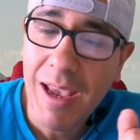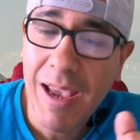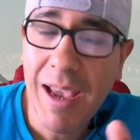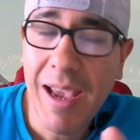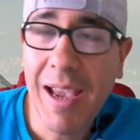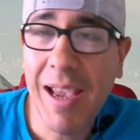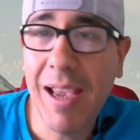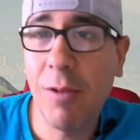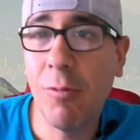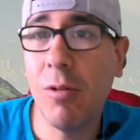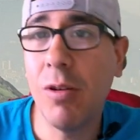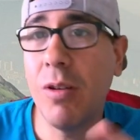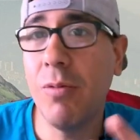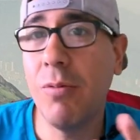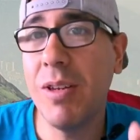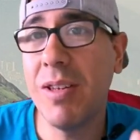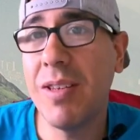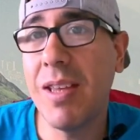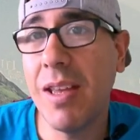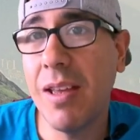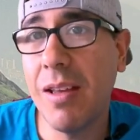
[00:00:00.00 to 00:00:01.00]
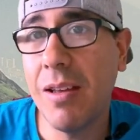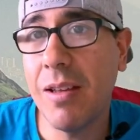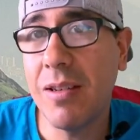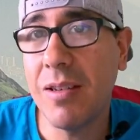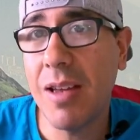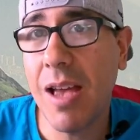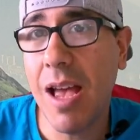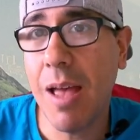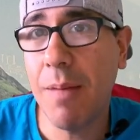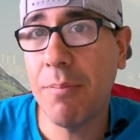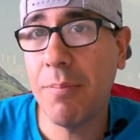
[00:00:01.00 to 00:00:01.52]
And what do we say on
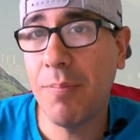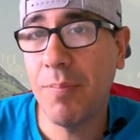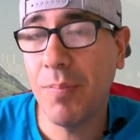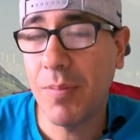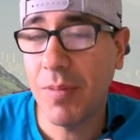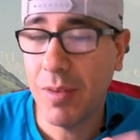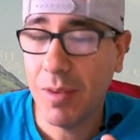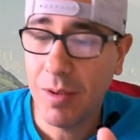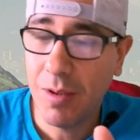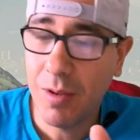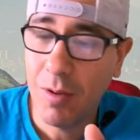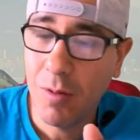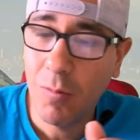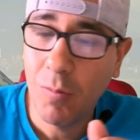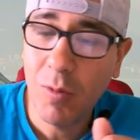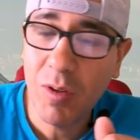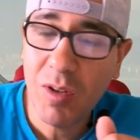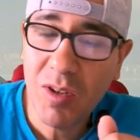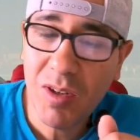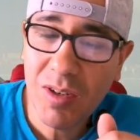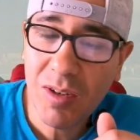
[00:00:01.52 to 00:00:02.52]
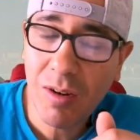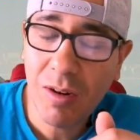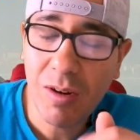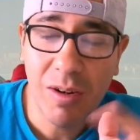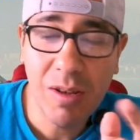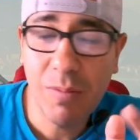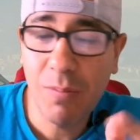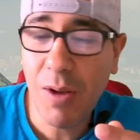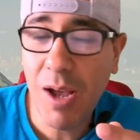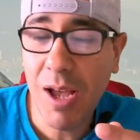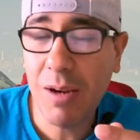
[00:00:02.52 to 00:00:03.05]
top? We just, or the
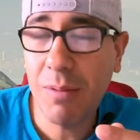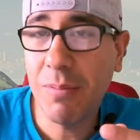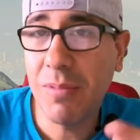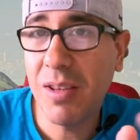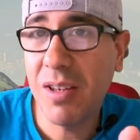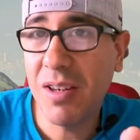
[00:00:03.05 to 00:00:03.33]
bottom, the